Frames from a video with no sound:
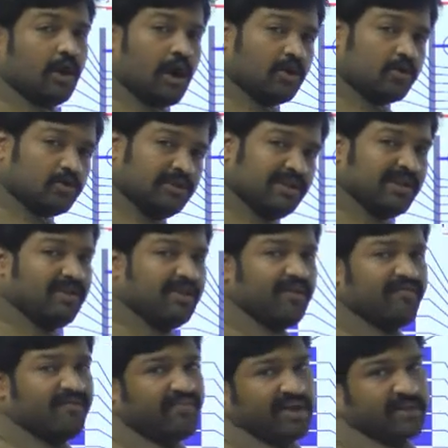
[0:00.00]
onto the
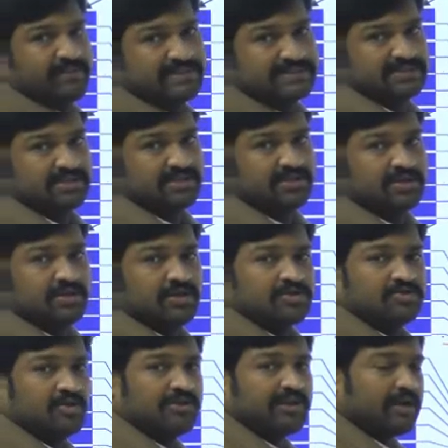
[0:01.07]
fibers,
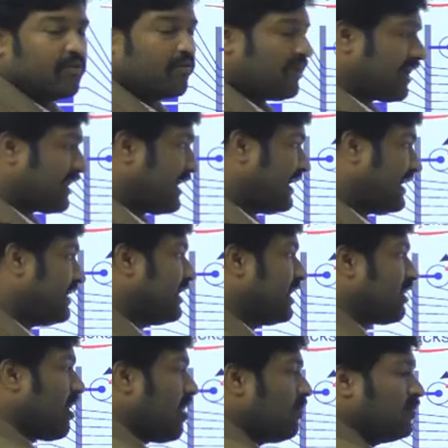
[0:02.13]
so that we are getting
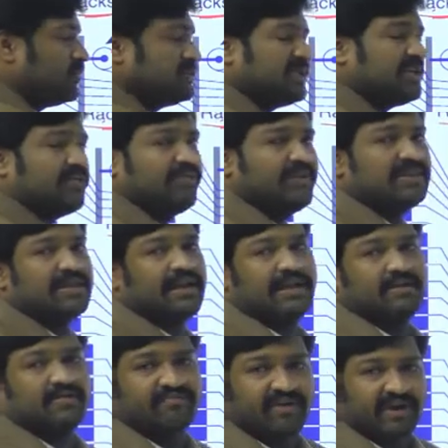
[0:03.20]
a composite with
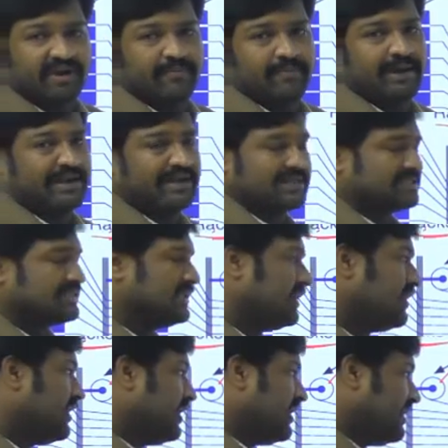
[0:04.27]
a defined matrix.
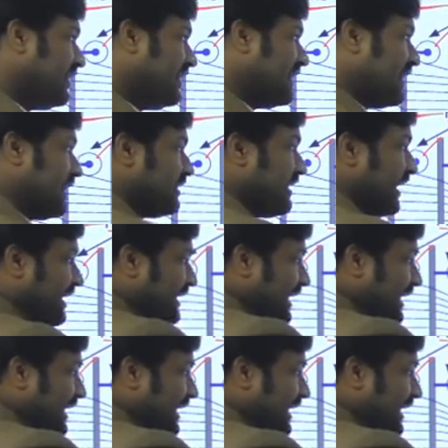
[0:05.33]
Here the